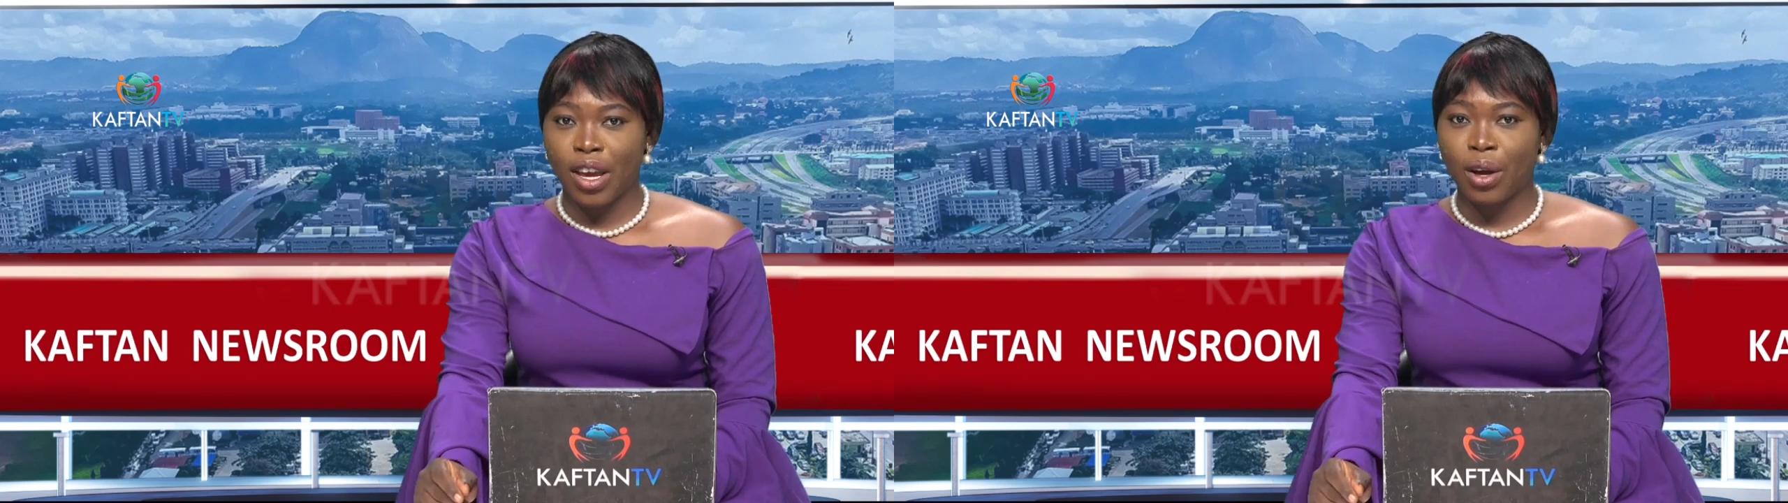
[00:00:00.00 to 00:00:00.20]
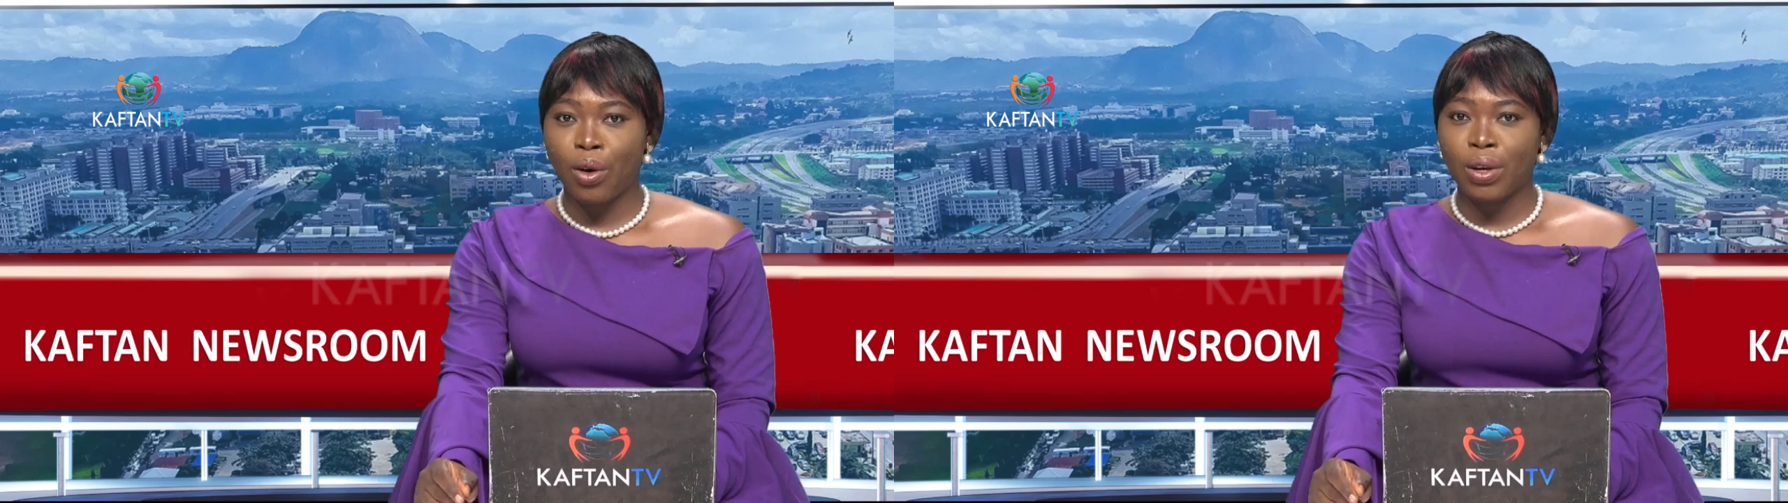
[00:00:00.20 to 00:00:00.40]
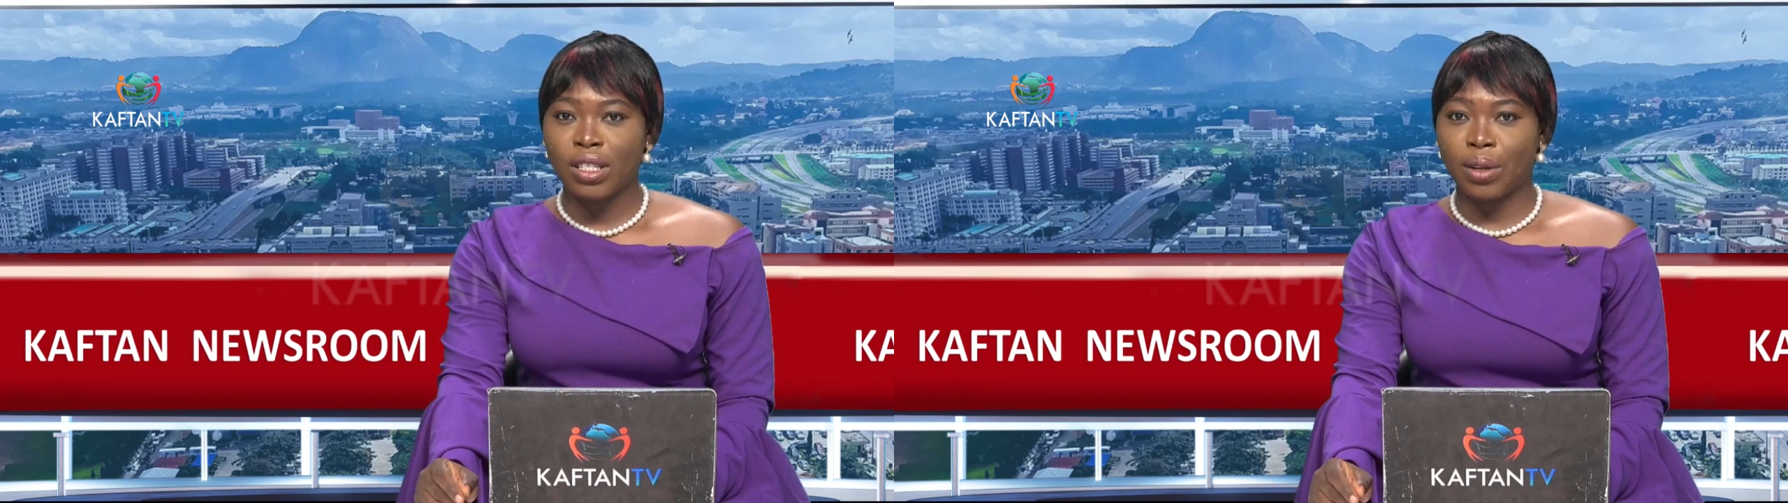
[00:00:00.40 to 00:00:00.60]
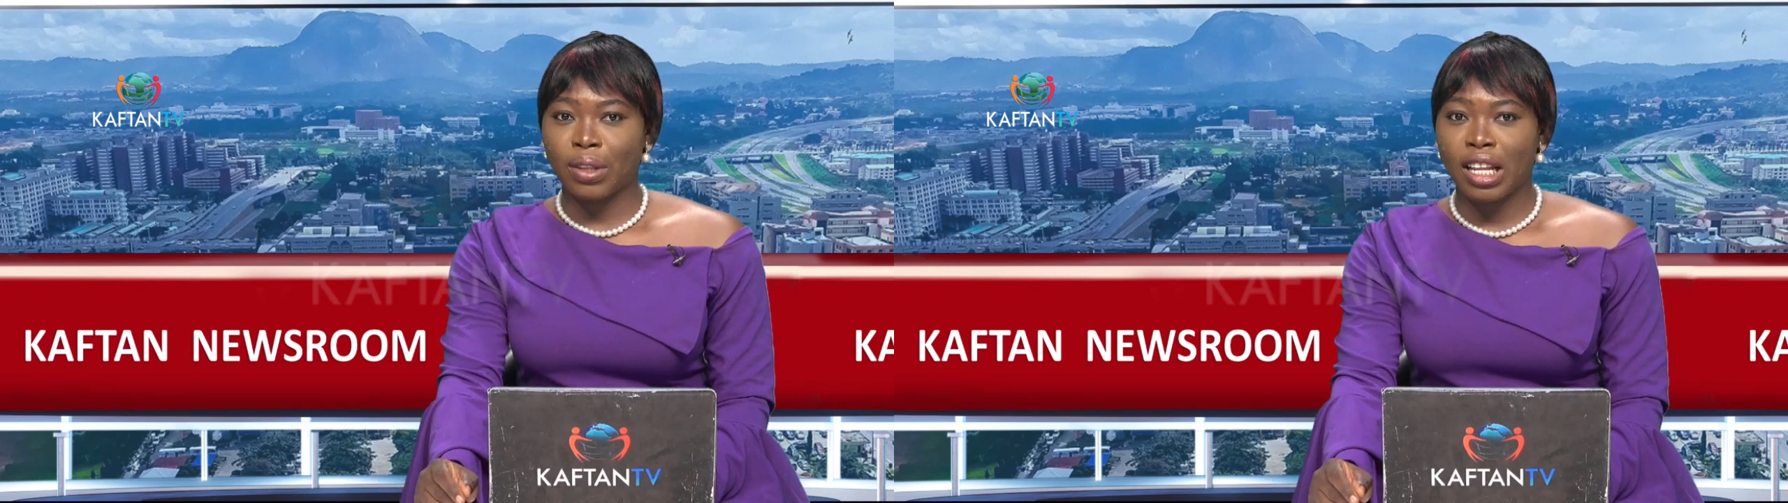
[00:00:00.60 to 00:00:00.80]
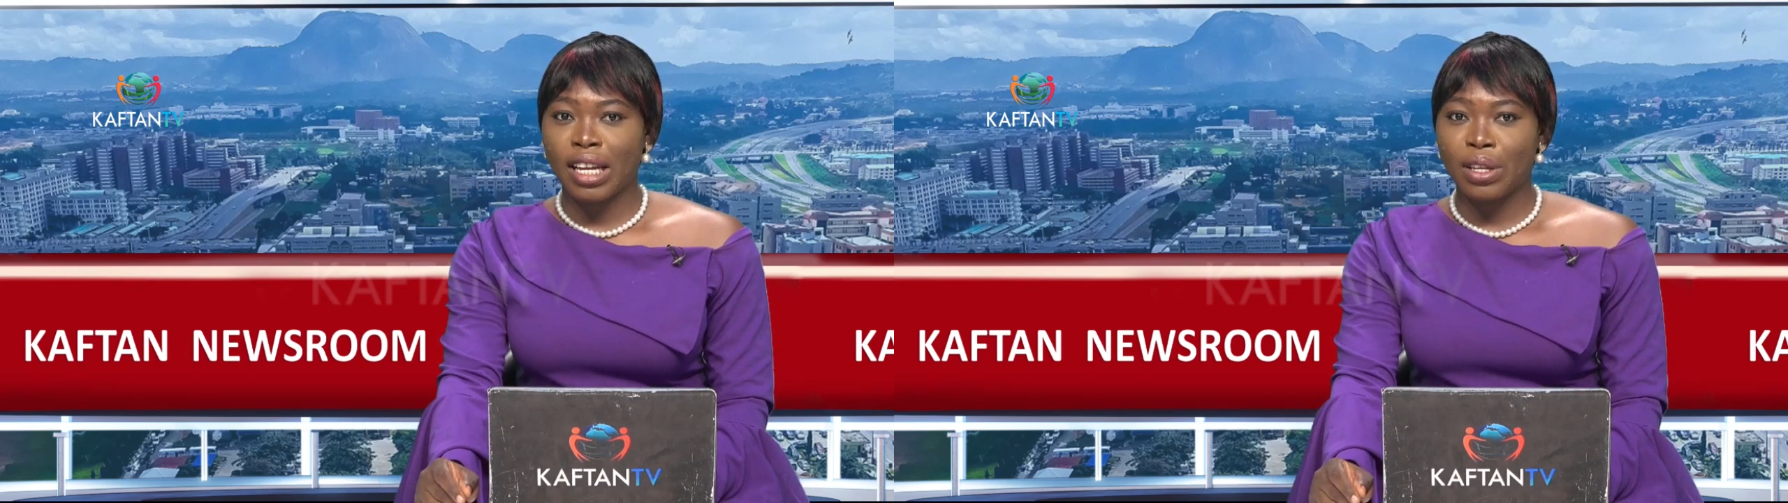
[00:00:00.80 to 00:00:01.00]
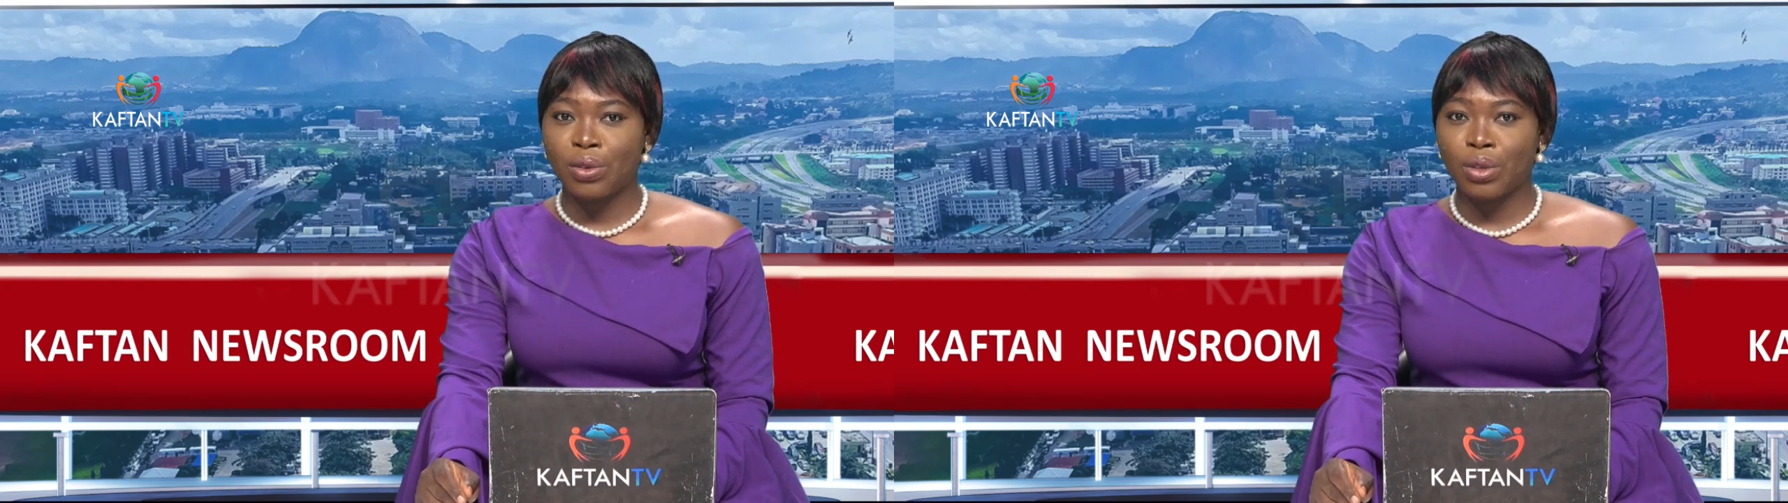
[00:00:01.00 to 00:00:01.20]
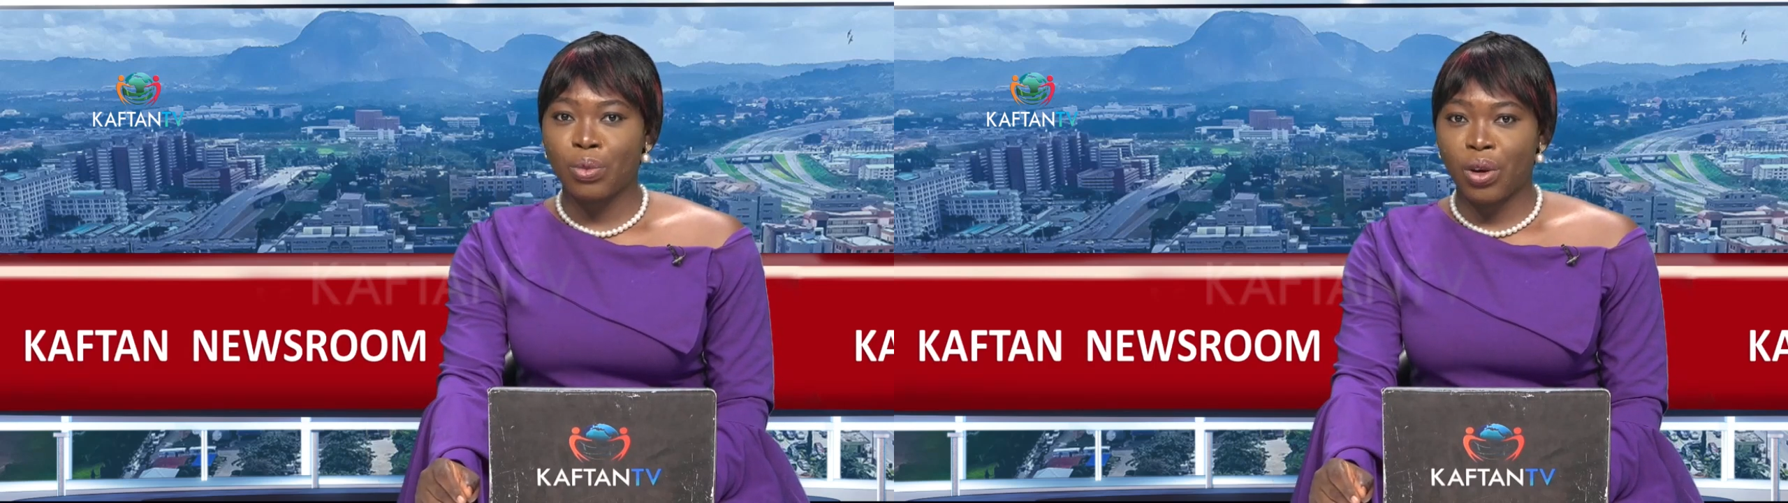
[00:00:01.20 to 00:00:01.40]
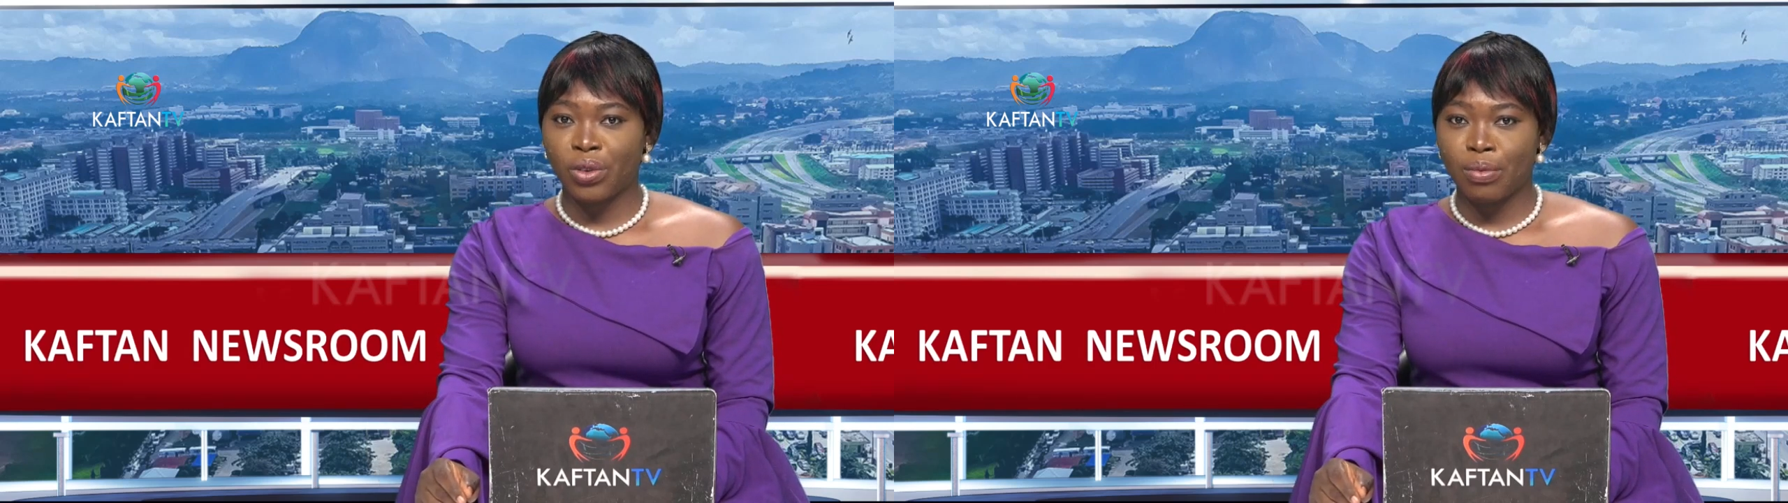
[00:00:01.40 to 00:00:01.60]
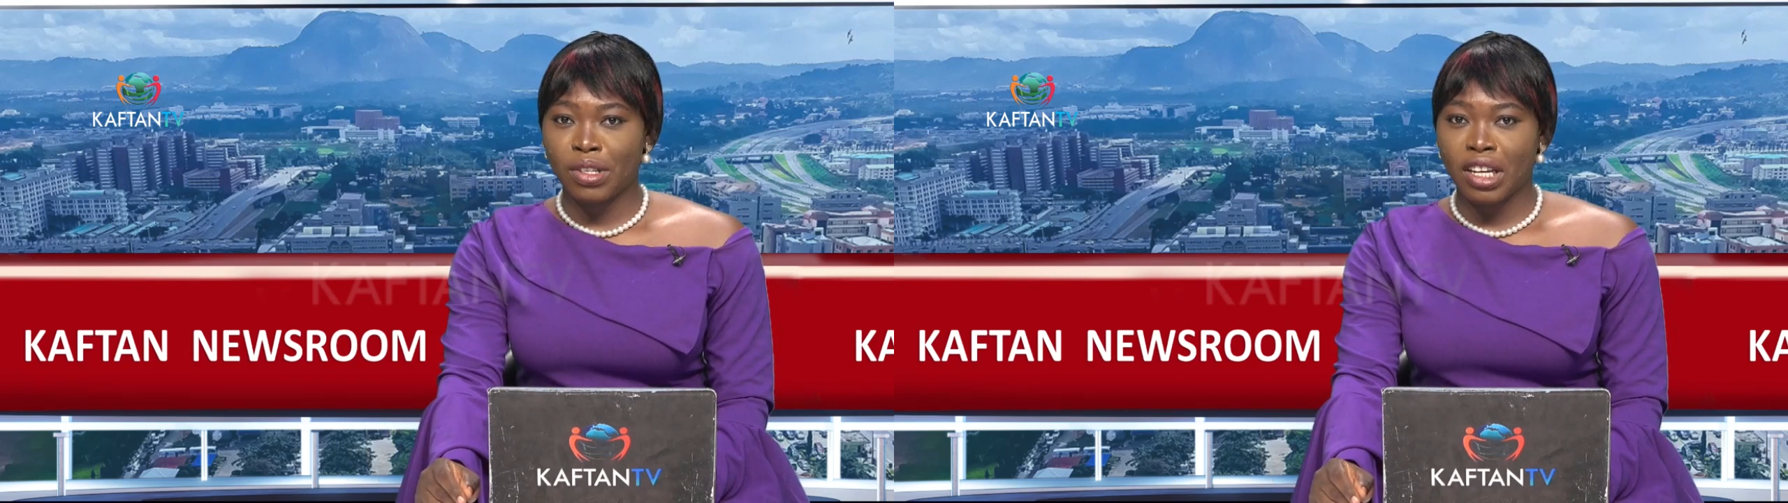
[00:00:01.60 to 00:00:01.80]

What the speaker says: ECOWAS outlined youth programs